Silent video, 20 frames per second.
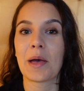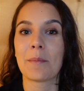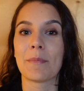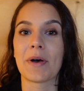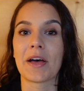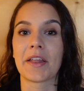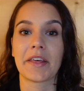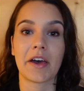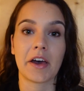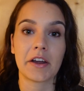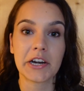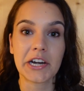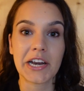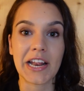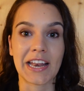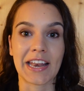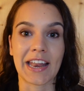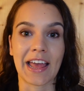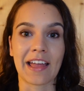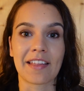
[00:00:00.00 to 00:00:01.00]
But other
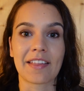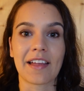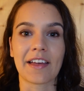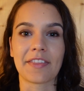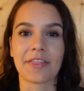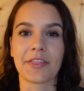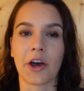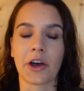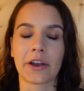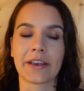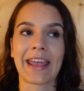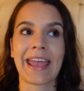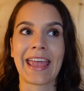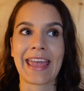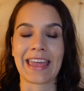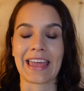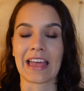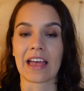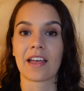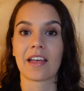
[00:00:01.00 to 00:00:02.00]
than that, I thought,
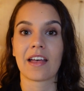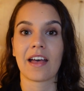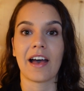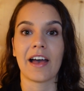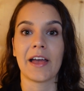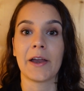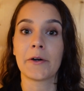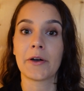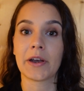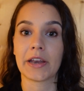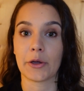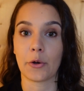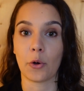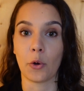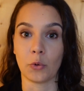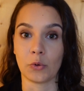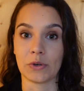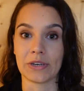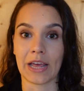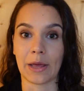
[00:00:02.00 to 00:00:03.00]
hey, I already
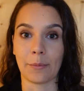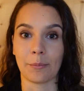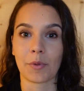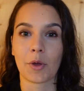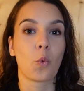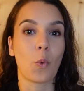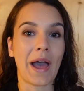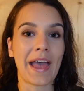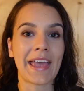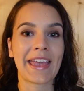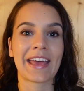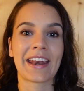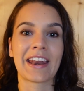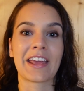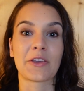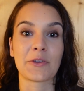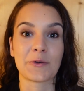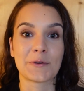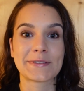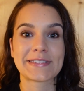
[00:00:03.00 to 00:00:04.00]
own them. Why can I
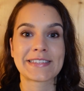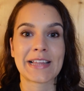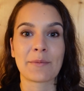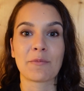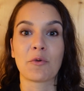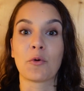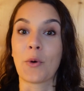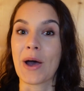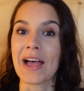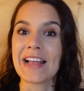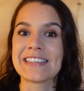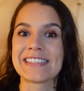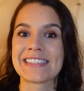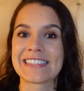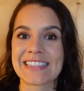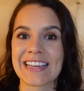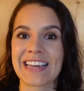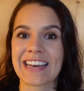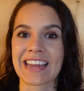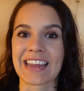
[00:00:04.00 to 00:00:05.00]
use them while
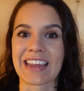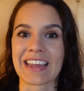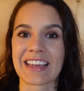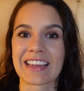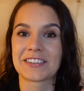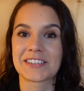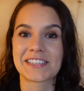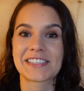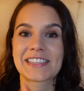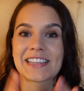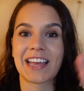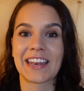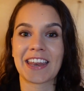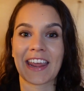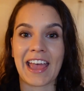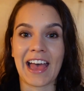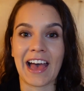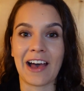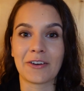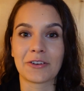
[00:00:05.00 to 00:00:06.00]
studying? Just
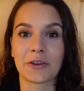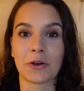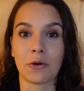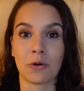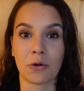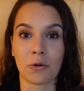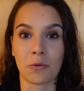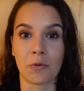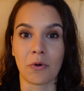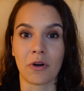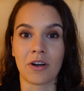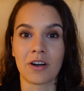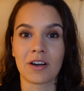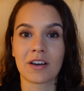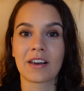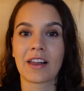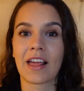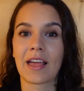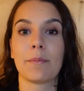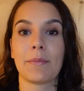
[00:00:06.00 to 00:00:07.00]
cutting out the whole
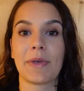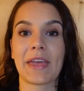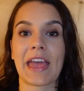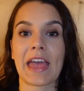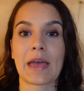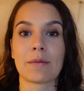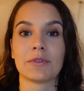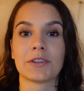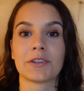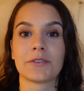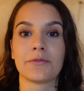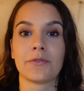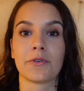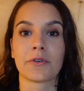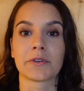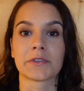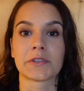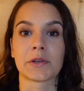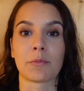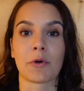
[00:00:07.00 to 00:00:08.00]
world, being able to
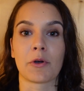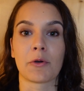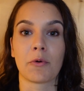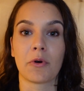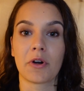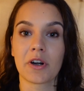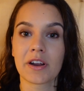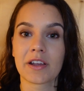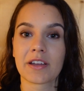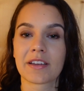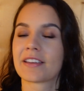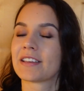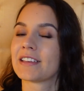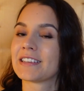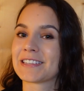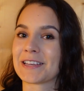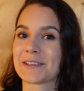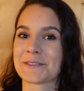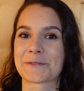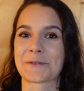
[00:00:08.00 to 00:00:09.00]
focus on my work,
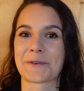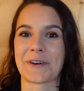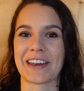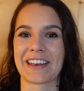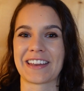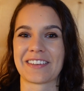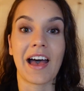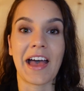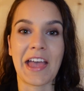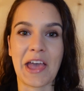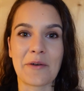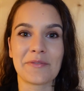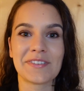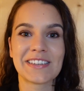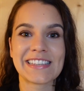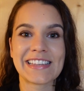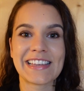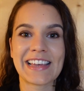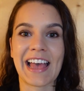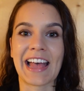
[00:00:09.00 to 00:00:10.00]
sounds great. I
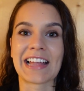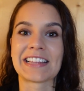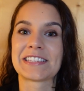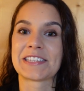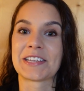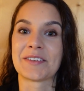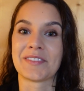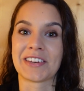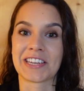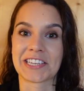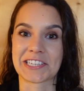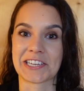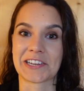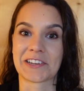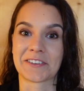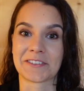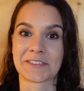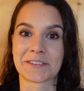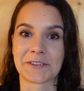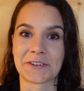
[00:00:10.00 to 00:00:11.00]
obviously had some initial
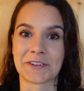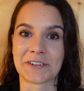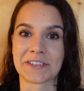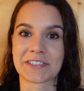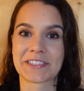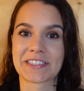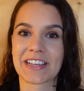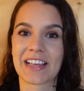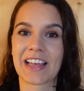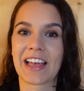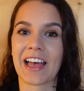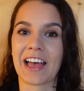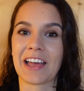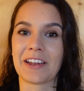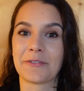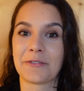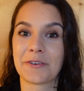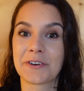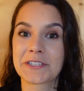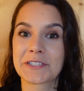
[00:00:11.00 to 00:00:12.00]
concerns.
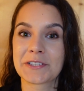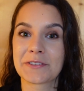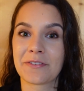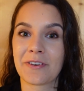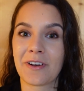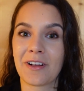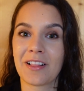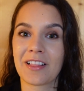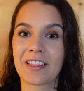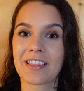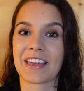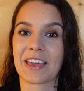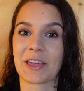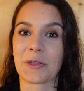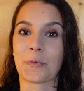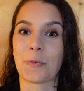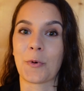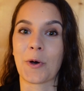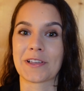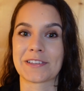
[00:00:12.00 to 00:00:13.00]
And first of all,
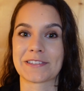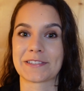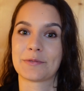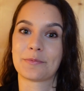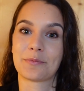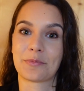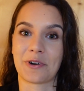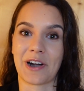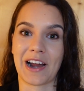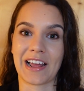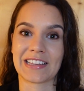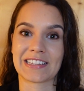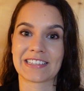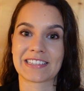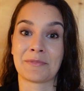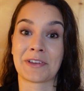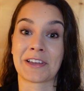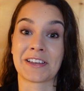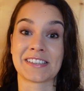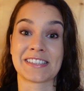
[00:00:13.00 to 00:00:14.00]
it was the price,
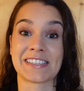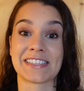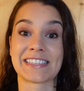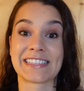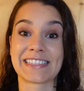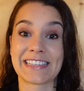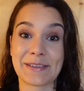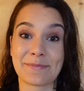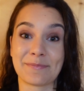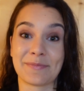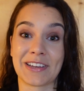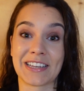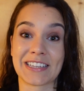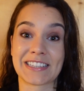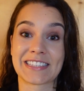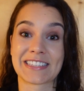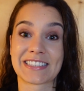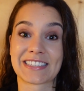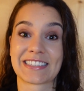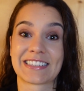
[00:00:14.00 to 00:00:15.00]
because the sleep
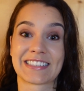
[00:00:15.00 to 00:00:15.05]
buds,